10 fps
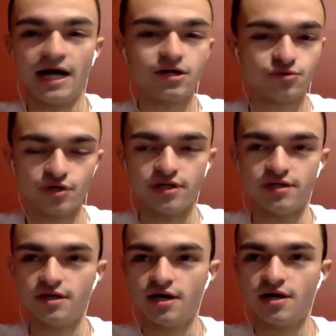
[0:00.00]
I
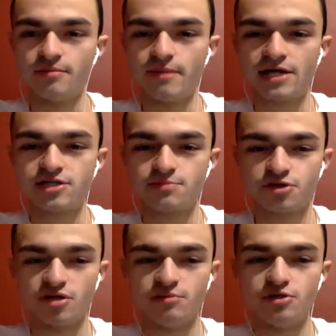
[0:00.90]
agree. The
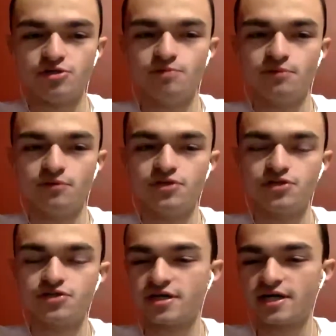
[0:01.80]
matchups are going to be super
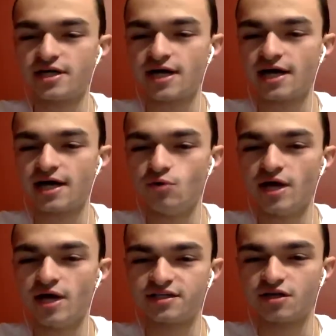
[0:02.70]
interesting on who
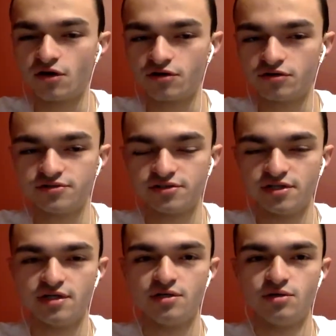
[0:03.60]
Heston guards.
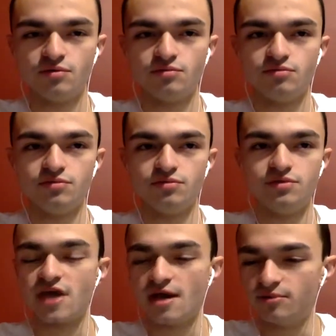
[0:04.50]

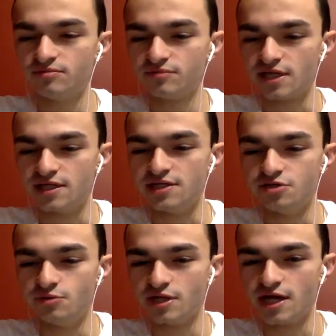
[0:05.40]
Dave Campbell, can he
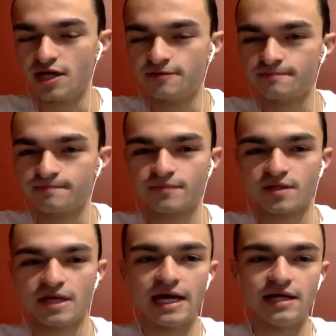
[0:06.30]
do it again?
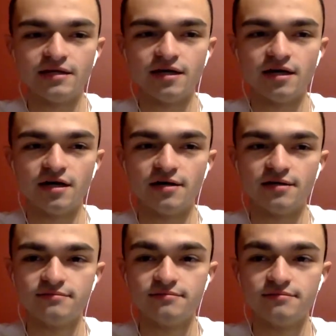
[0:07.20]
And
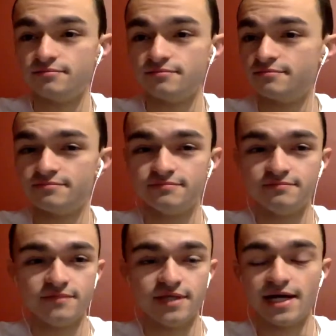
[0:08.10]

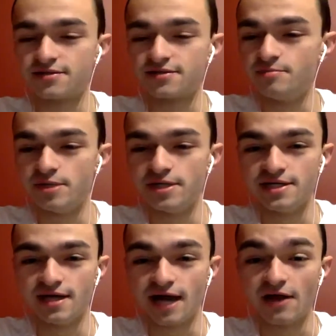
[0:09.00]
it's going to
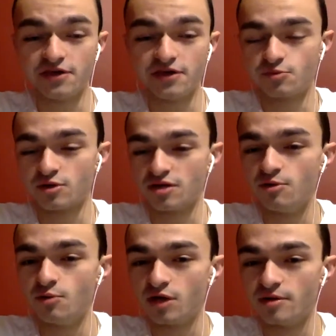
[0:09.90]
be, I think it's going to
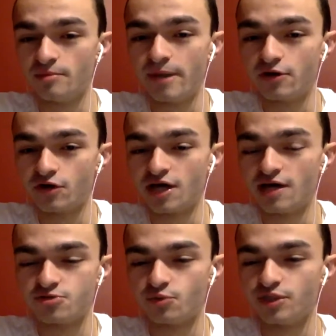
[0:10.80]
be one of the better
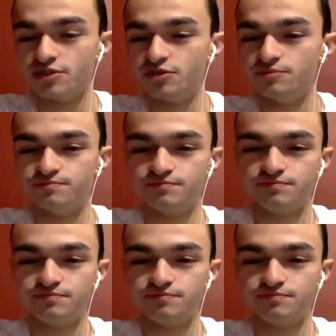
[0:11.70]
games of the season.